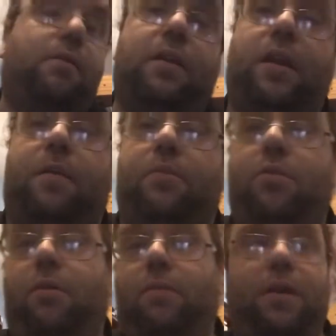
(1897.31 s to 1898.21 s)
get our board,
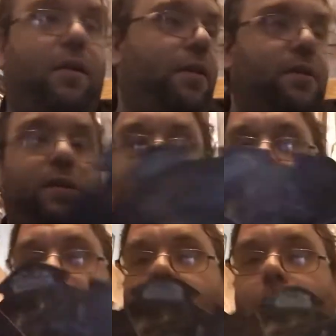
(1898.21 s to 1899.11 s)
we'll get our handy dandy board.